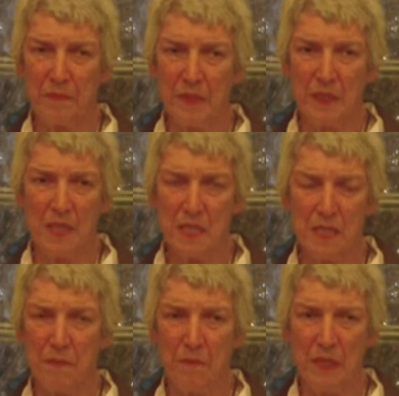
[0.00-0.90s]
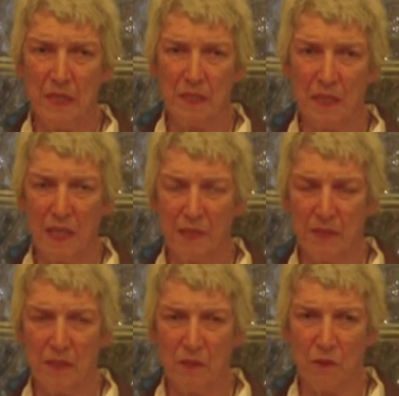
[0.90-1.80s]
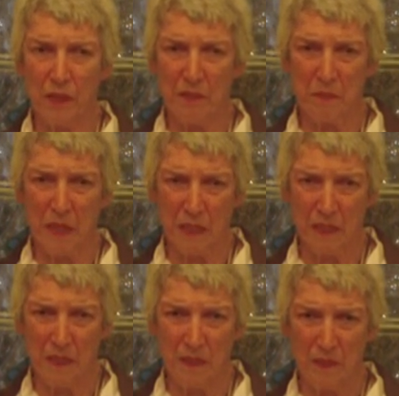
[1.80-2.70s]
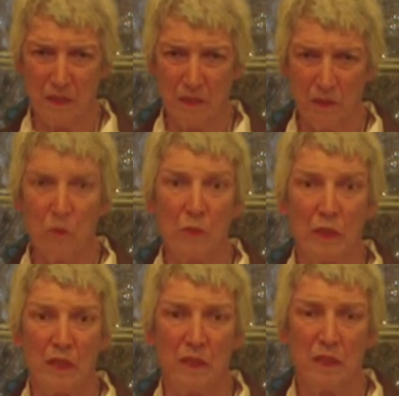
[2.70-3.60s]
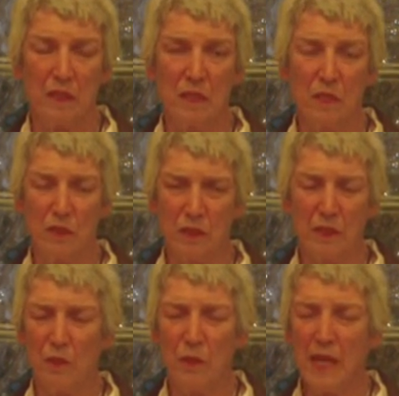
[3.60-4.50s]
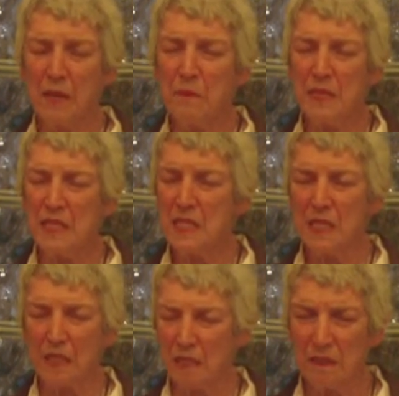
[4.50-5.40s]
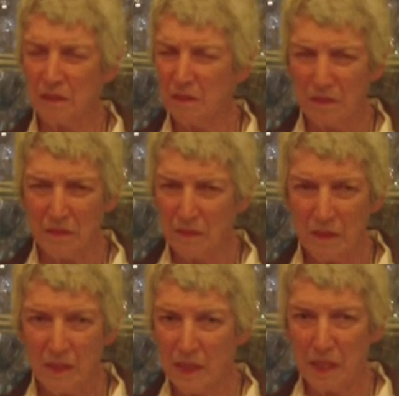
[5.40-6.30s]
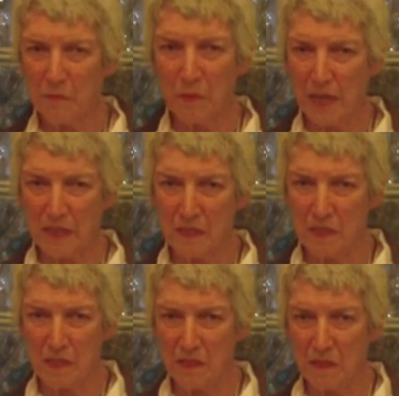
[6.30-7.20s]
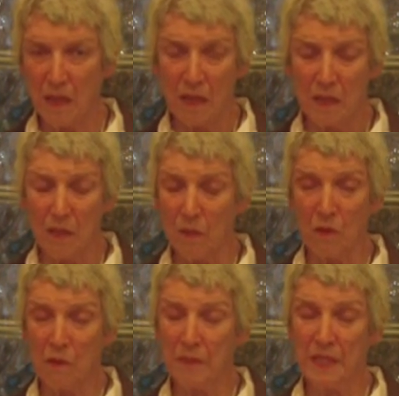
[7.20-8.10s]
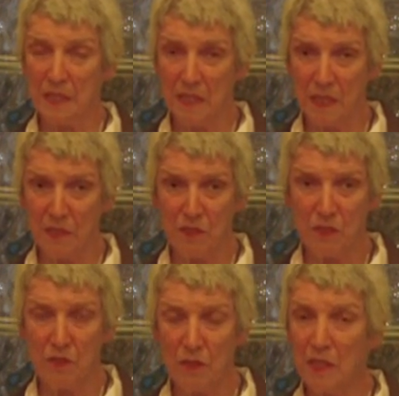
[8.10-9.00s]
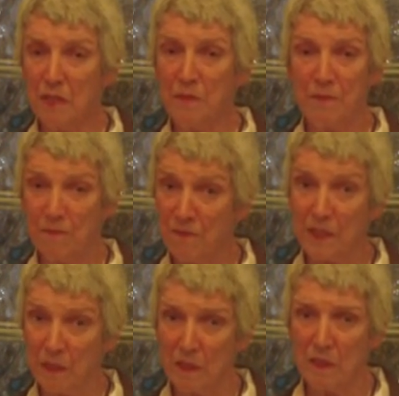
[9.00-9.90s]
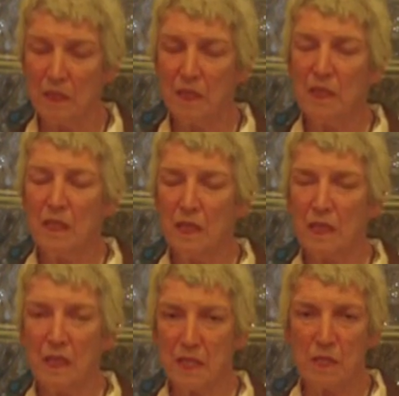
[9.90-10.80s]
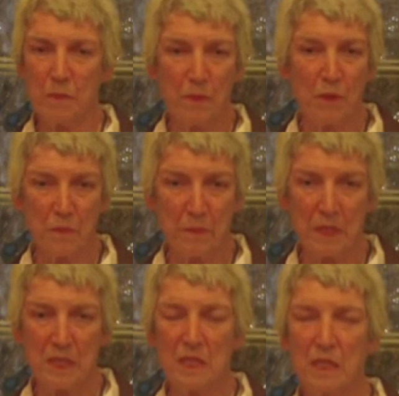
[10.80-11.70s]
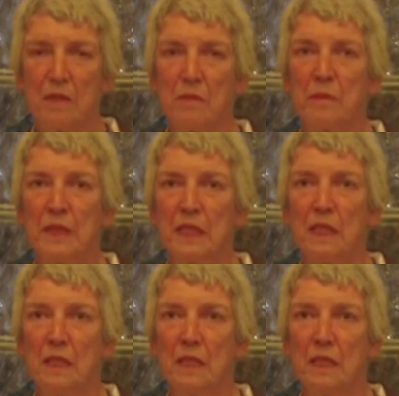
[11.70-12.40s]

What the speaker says: It doesn't mean having a great body only. It's good. You can't be sick and practice hatha or meditation. You need to be fit, and that's the purpose. But